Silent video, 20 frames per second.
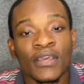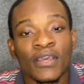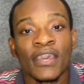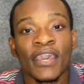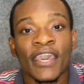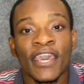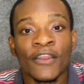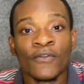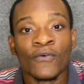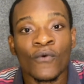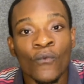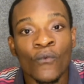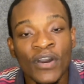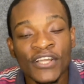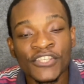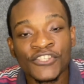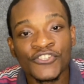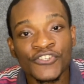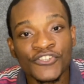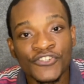And
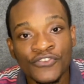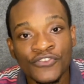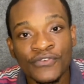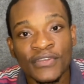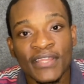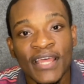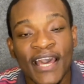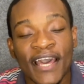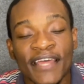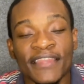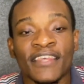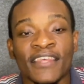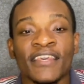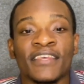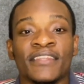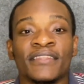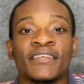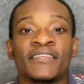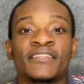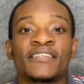once you do that,
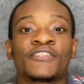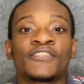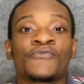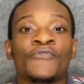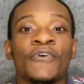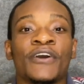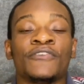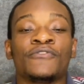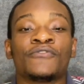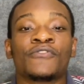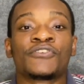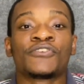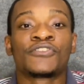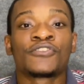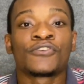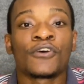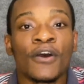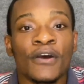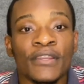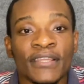this is when you're
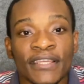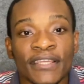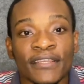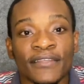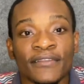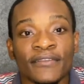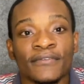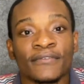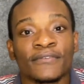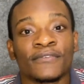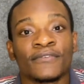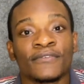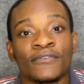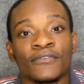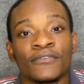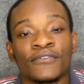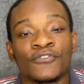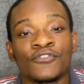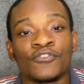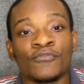starting
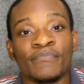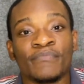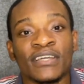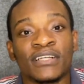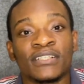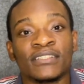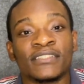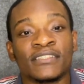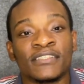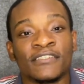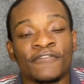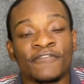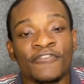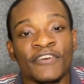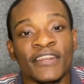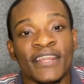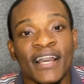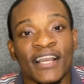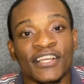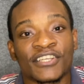to build
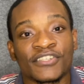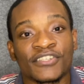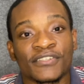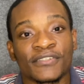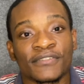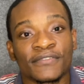different action.